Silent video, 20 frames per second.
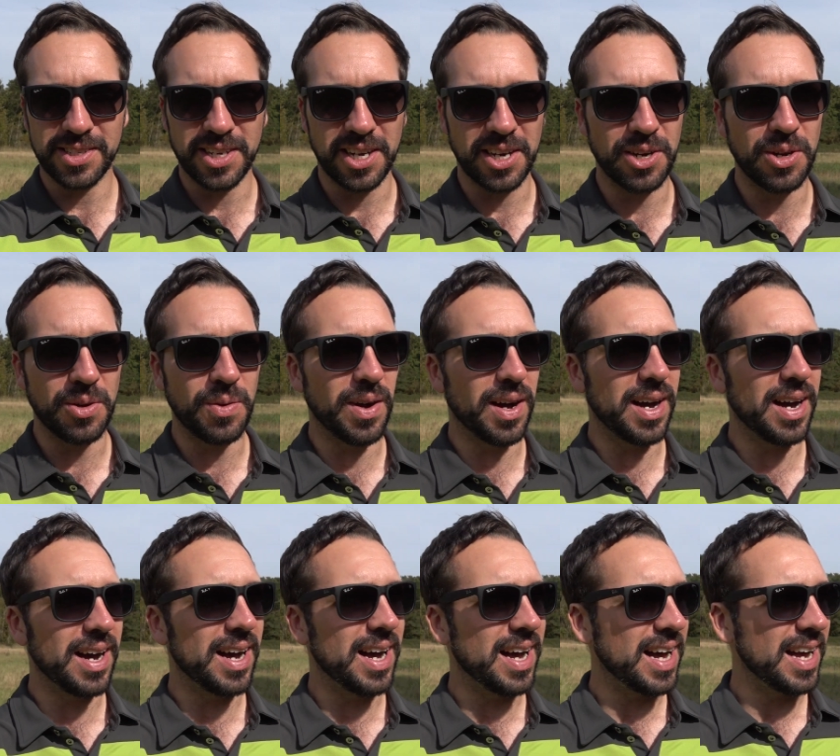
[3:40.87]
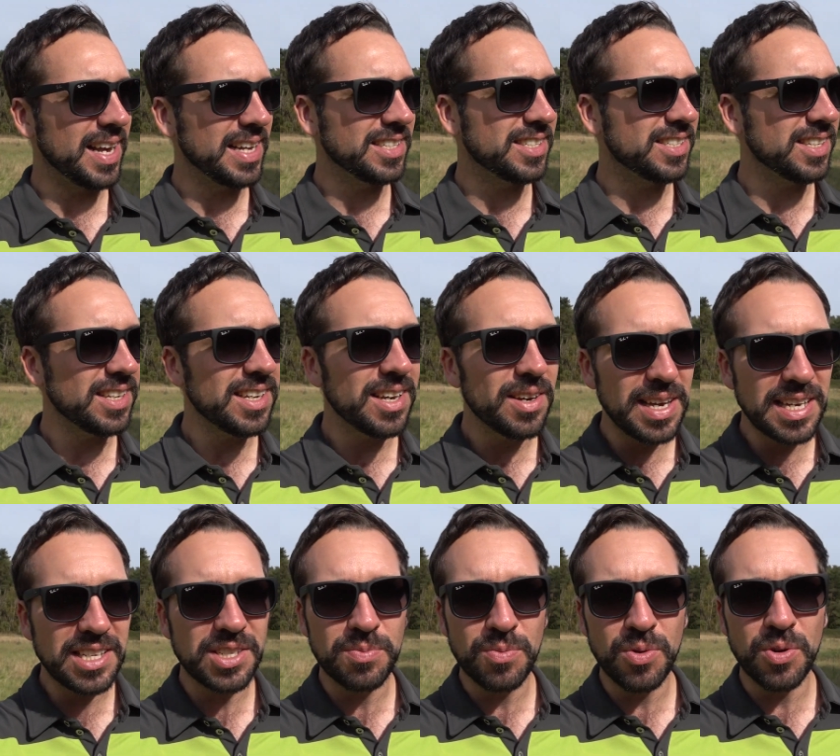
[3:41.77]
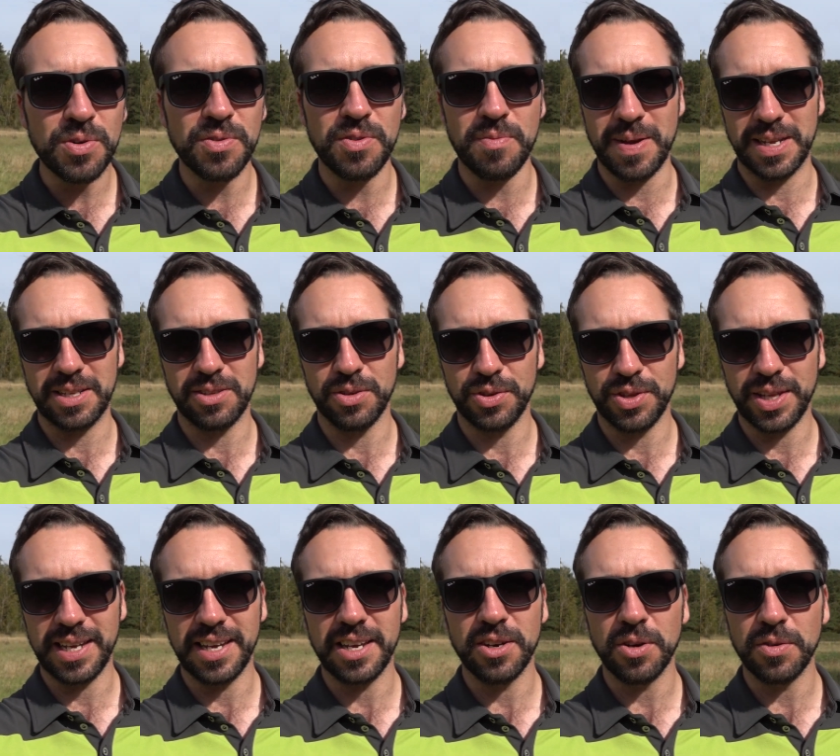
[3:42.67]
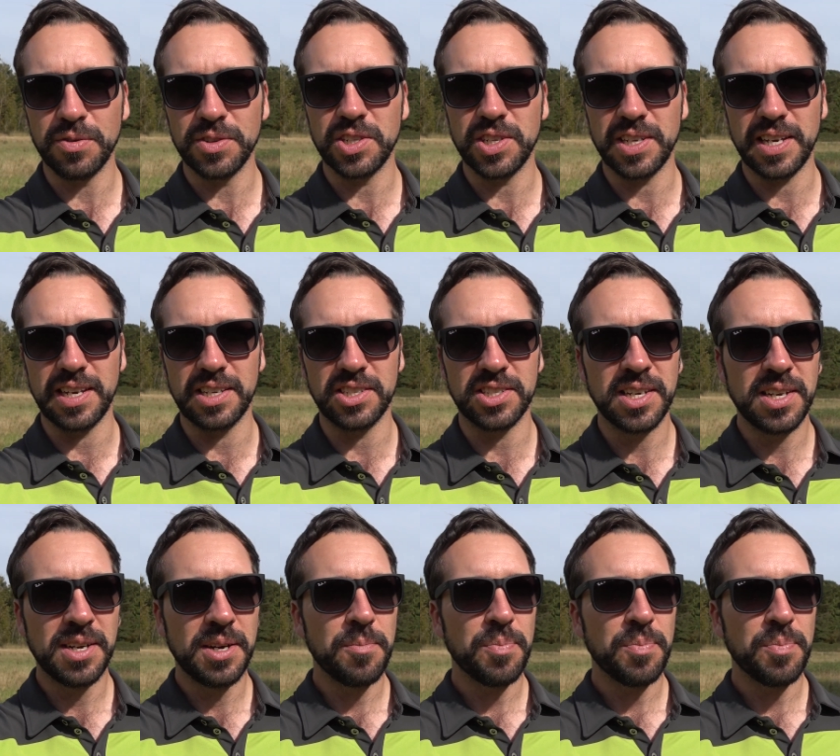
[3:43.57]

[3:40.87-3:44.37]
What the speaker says: So it's more of a mental thing. It obviously is.